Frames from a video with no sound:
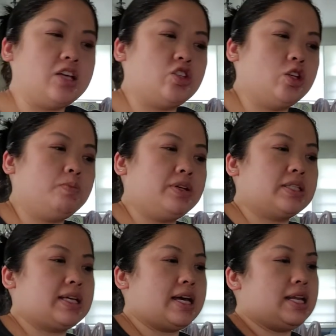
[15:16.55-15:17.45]
Super
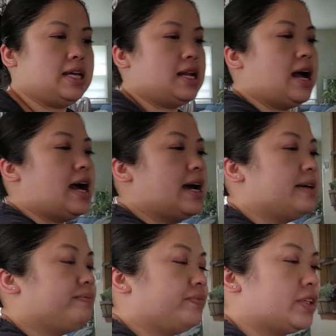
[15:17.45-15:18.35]
excited.
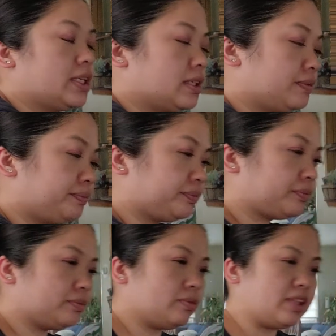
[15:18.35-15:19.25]
I,
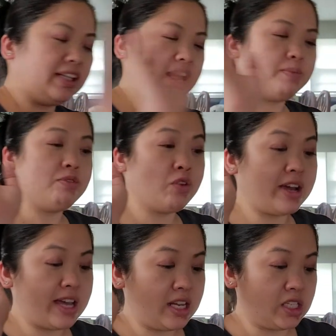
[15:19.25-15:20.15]
okay, before I
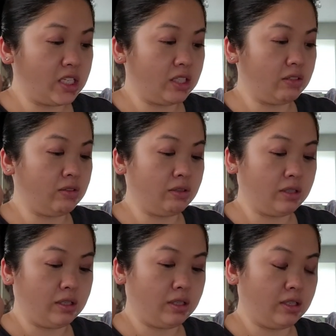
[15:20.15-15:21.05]
get into
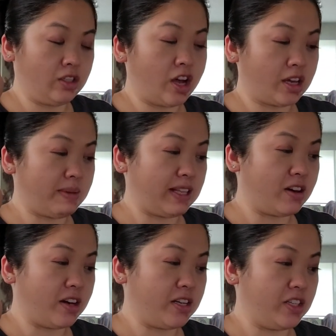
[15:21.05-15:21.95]
talking about the
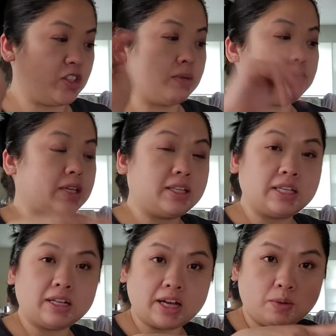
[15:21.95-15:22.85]
car dealership, it
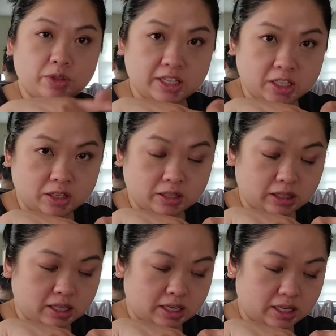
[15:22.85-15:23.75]
did come with the,
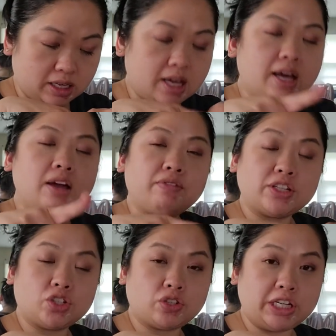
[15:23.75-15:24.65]
the
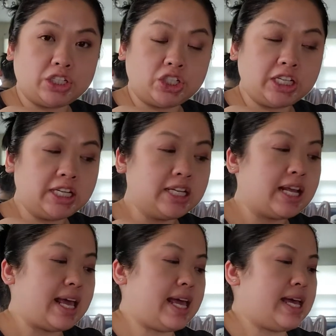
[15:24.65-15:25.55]
registration
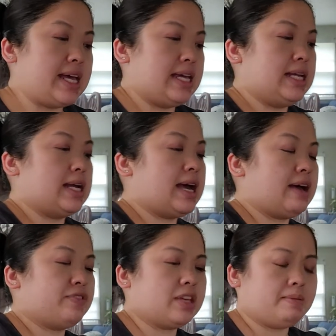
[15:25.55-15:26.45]
and I
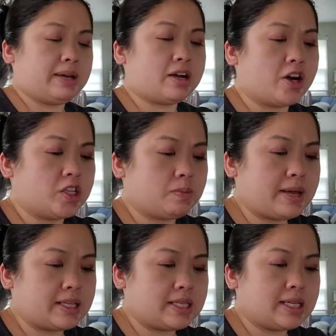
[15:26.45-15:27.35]
have to get my car
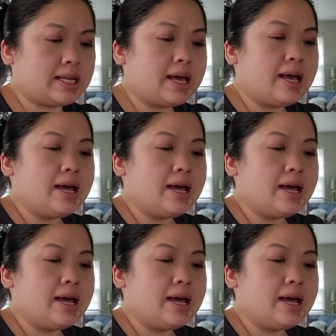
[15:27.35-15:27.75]
inspected.